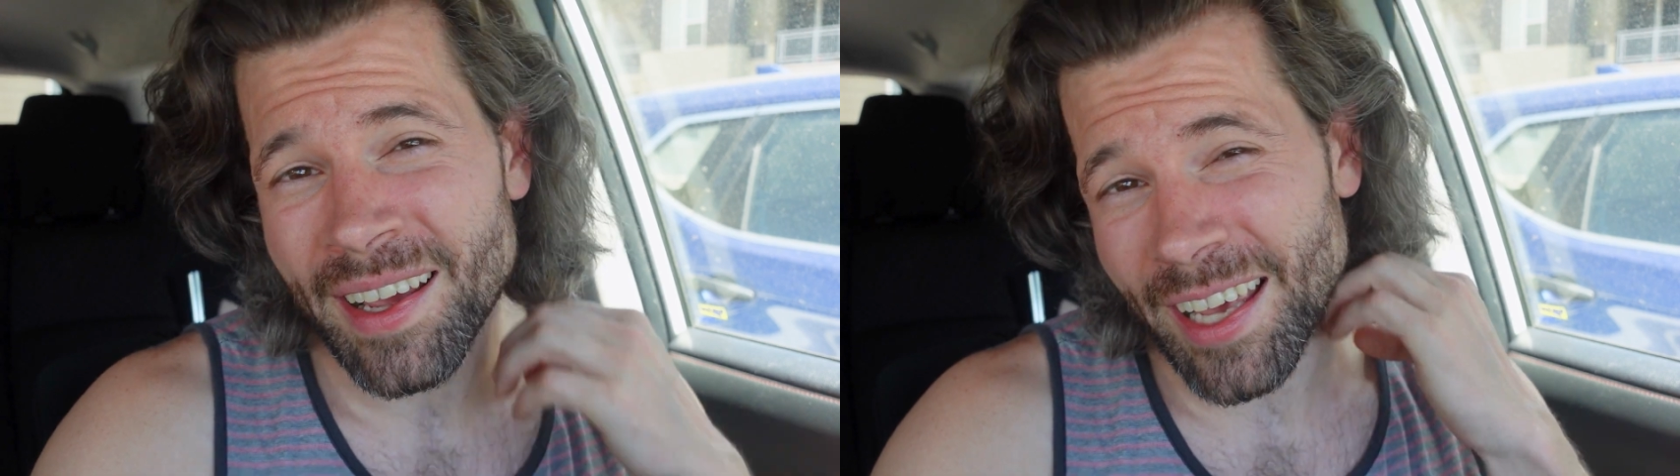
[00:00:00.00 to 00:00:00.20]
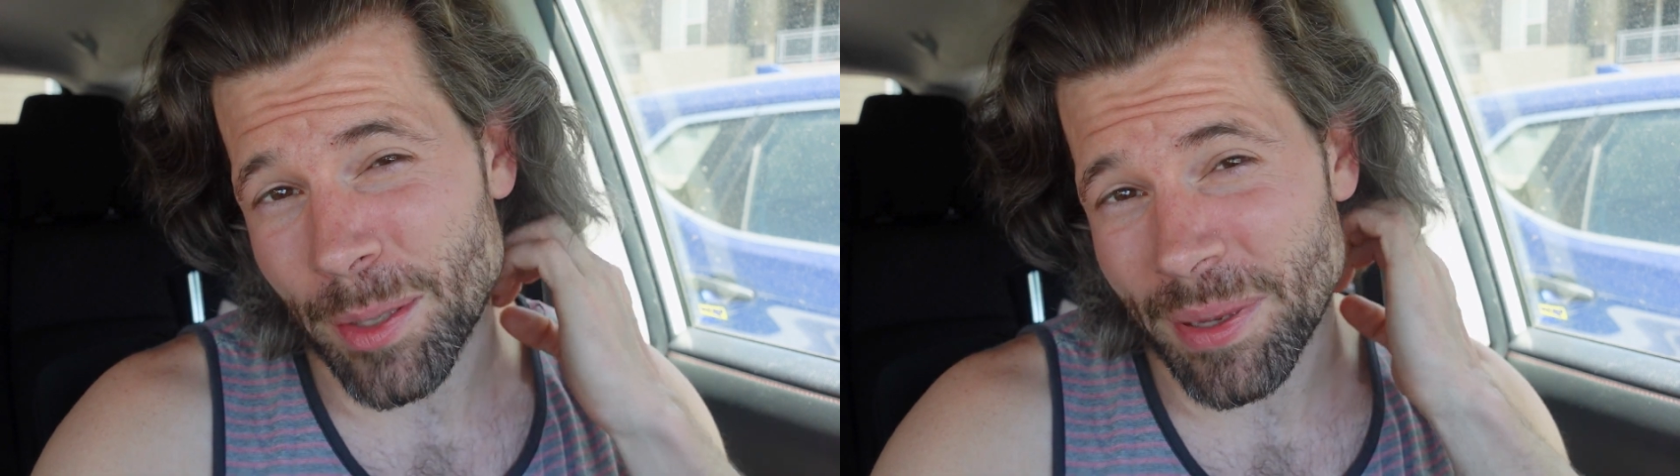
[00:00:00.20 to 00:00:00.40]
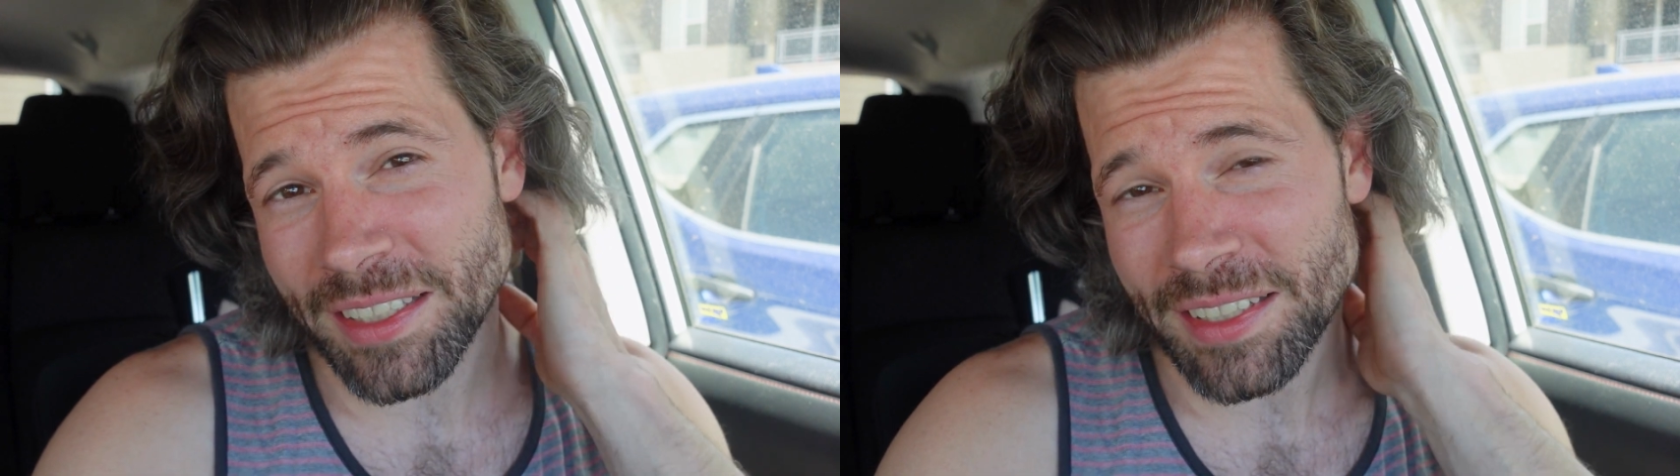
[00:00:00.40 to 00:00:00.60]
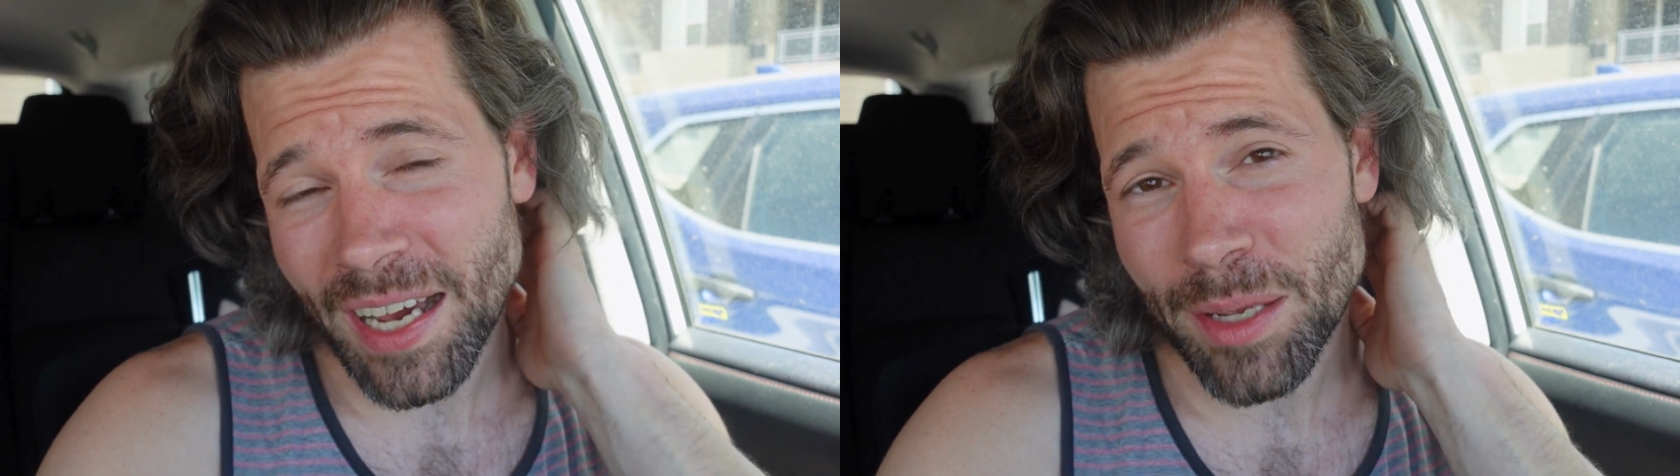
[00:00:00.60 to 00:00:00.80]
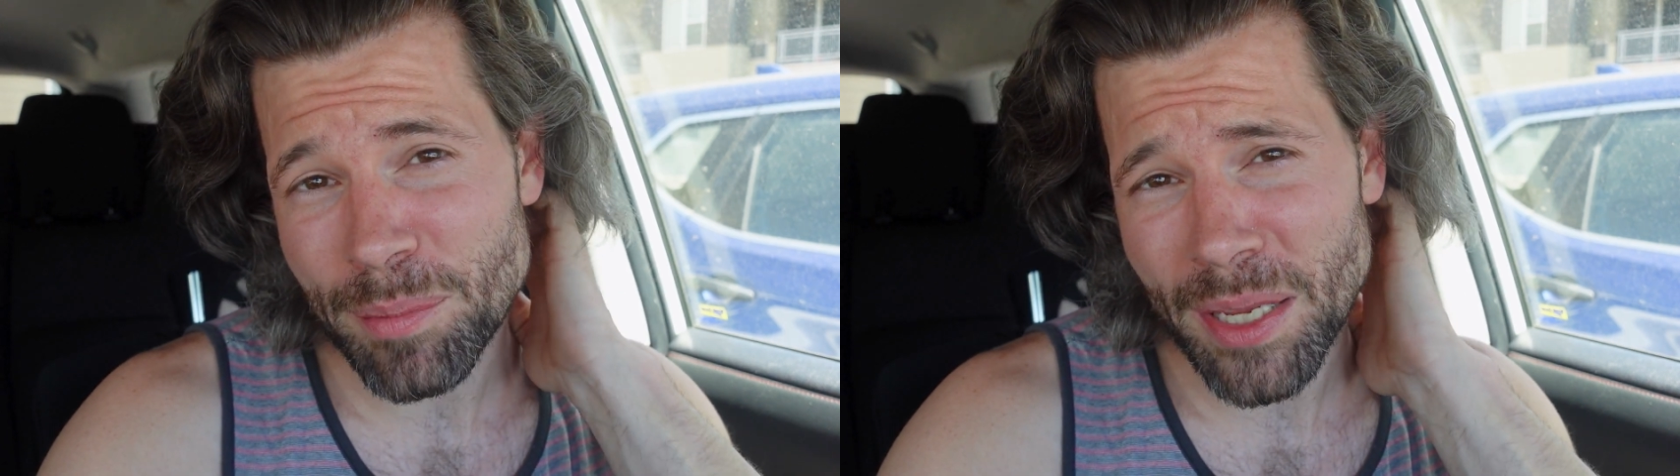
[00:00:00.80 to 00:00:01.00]
In the
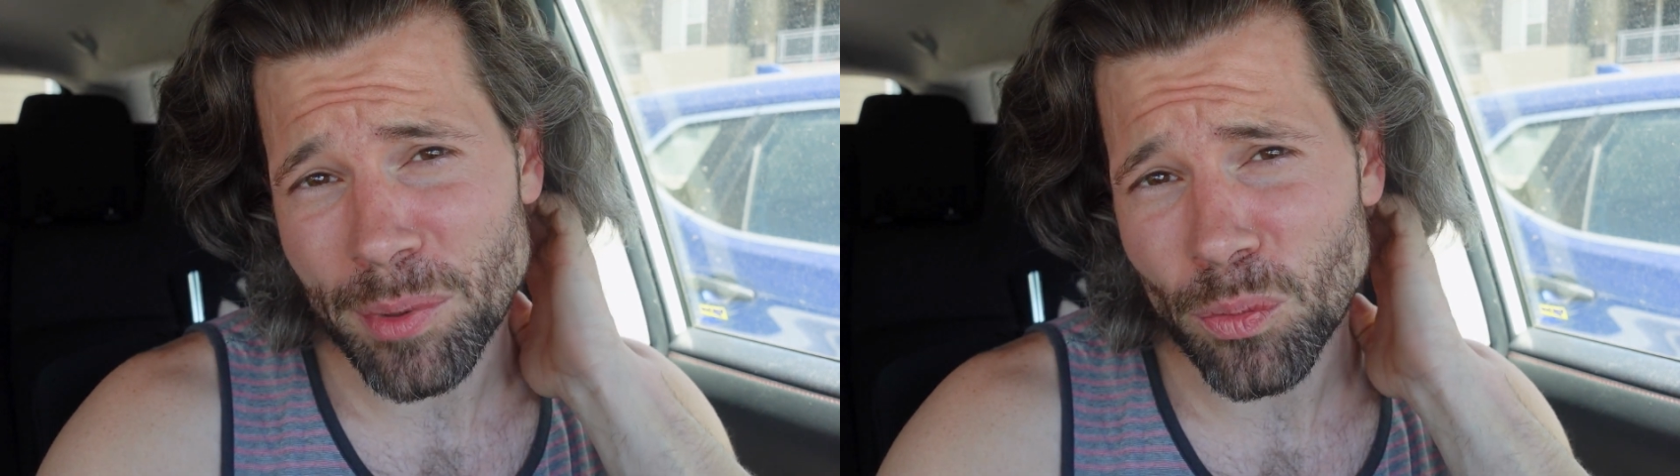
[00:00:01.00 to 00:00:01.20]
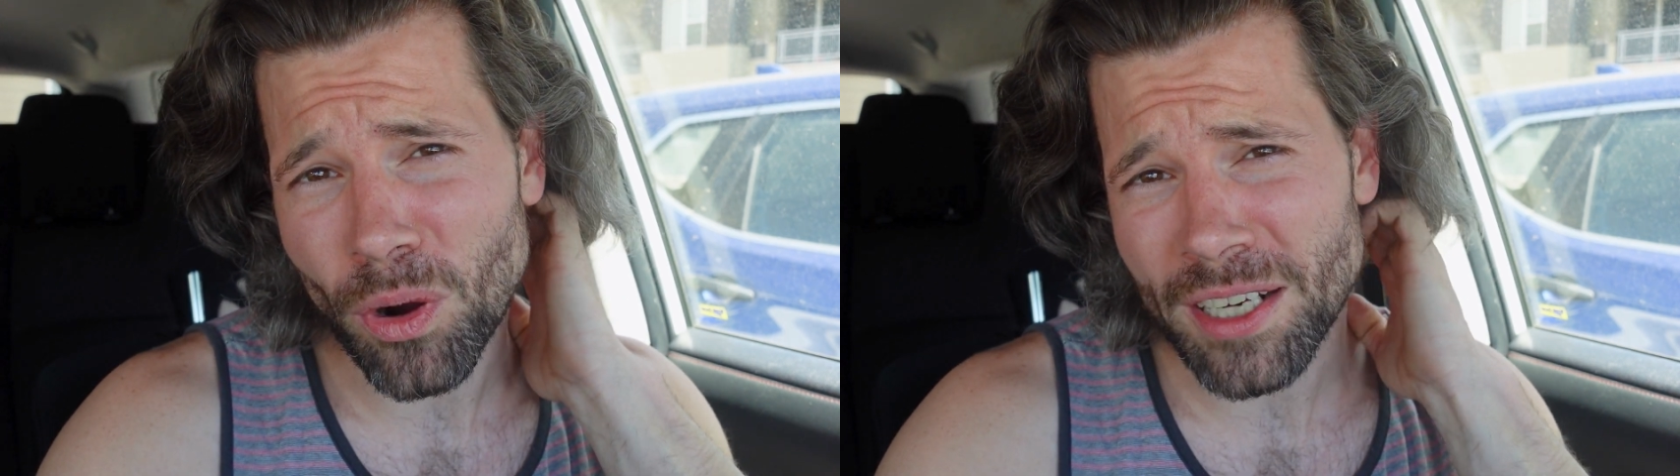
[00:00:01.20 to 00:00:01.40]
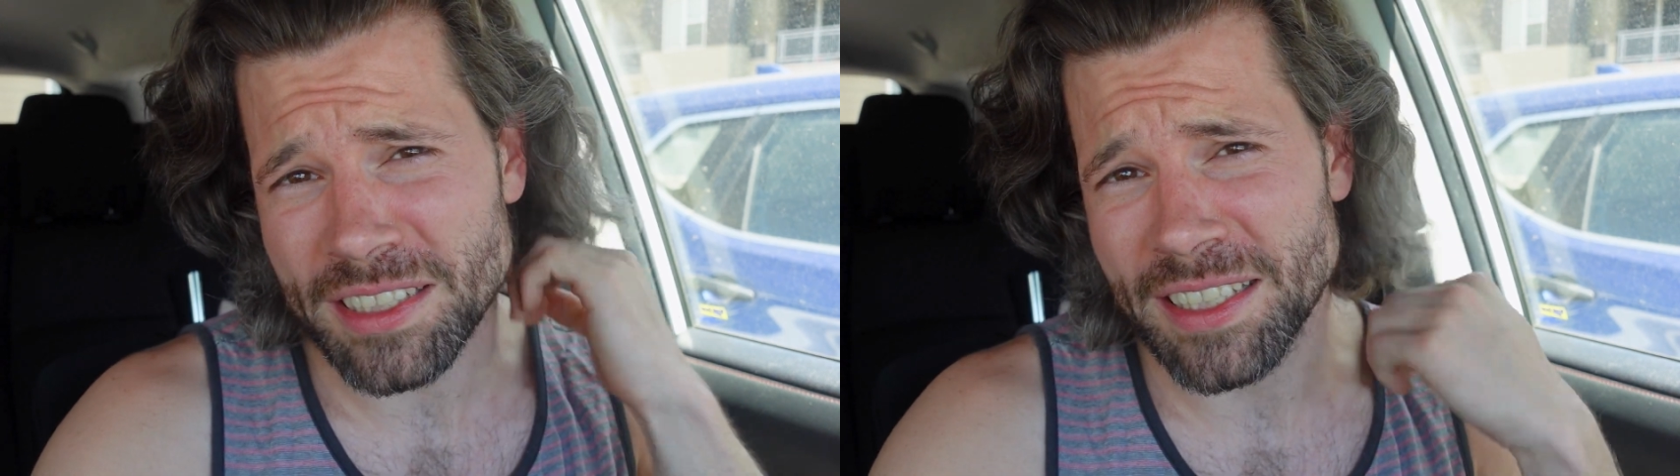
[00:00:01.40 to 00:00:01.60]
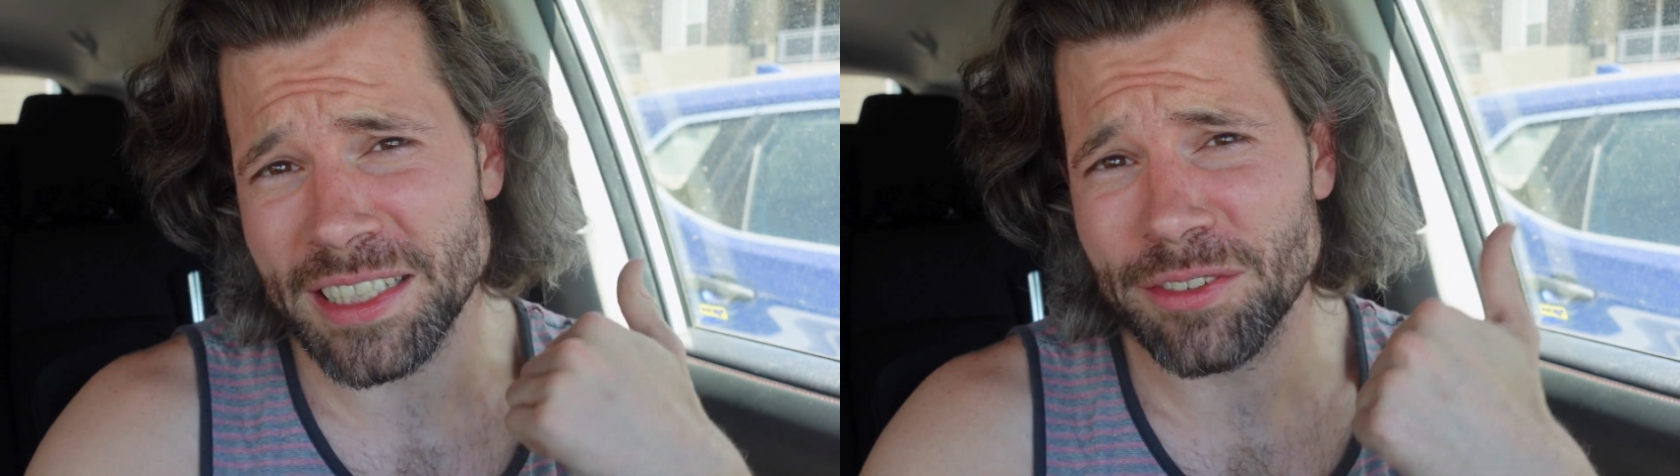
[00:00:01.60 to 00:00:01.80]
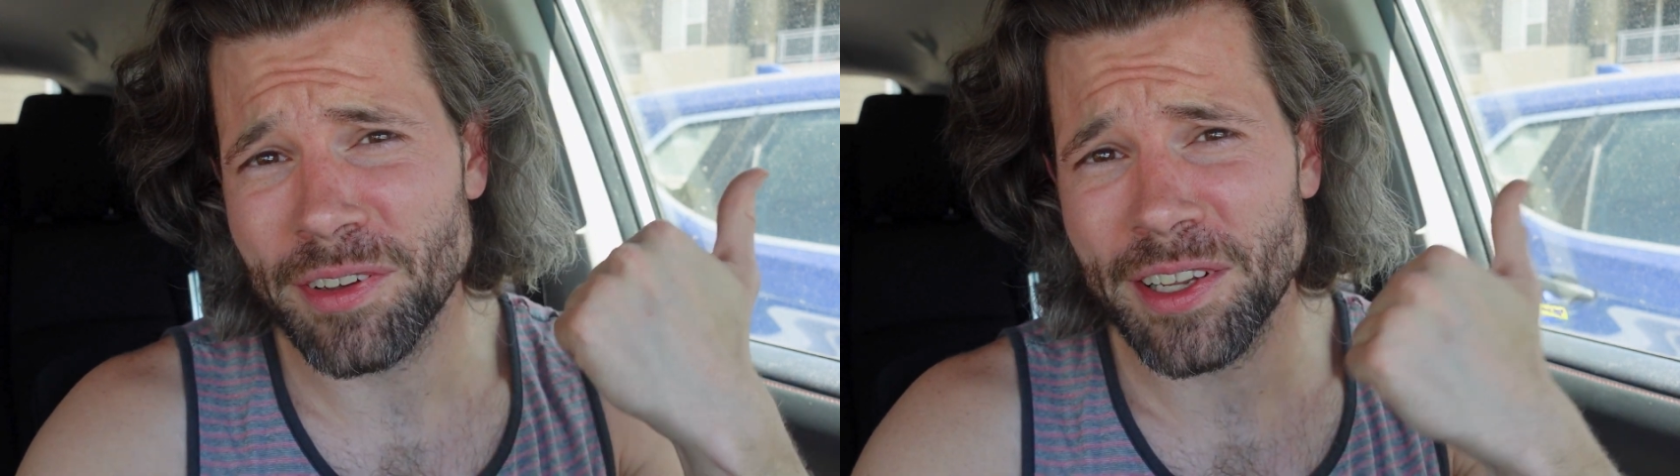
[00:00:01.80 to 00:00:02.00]
meantime, maybe watch
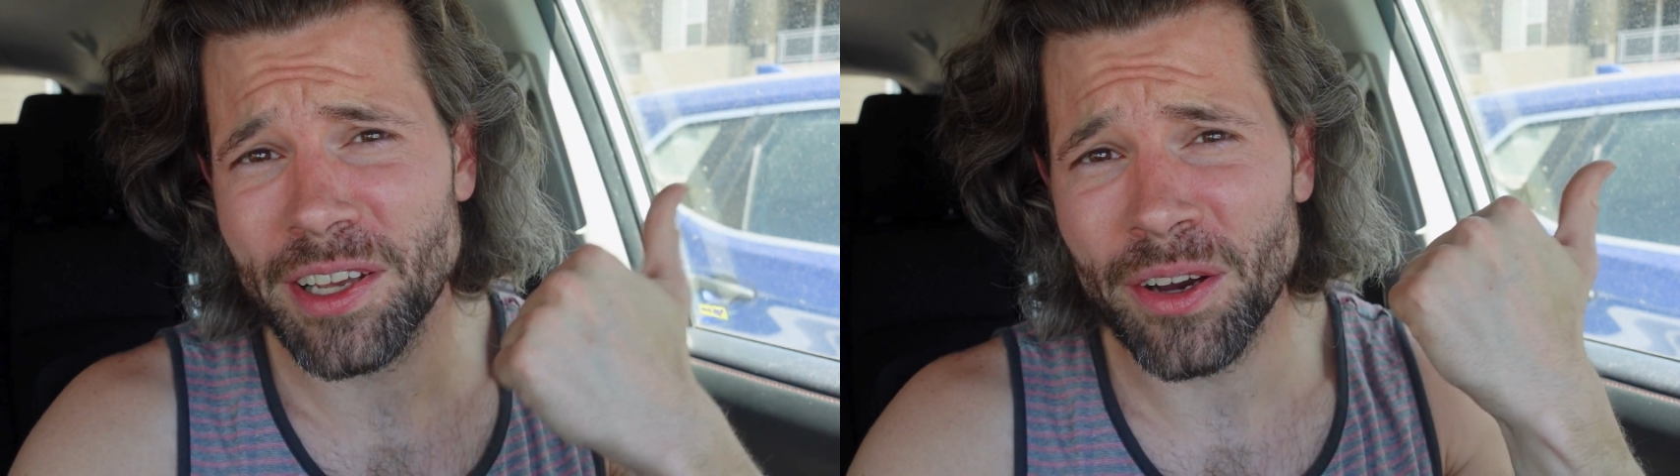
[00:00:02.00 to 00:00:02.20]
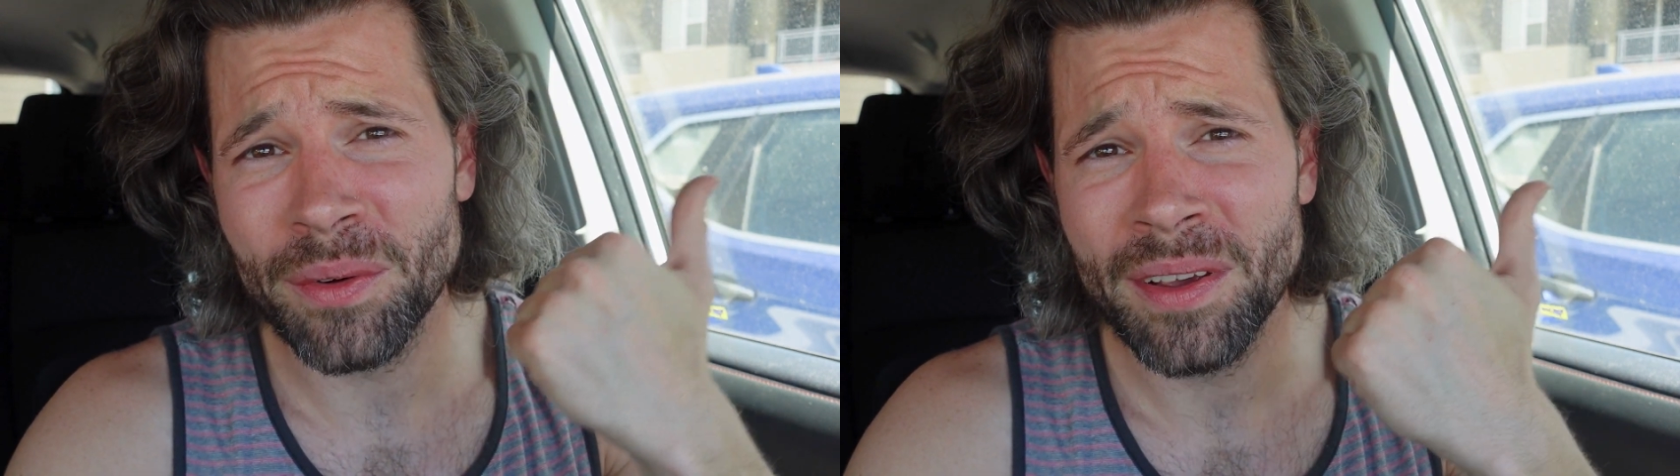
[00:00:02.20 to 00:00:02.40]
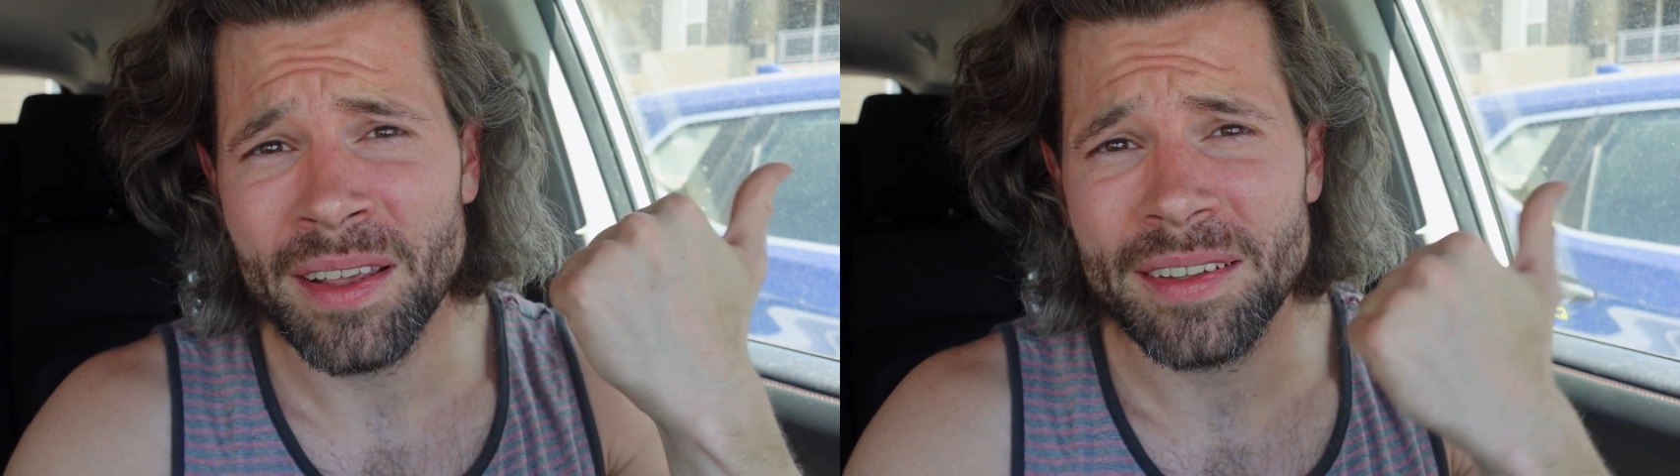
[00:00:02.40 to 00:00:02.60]
this video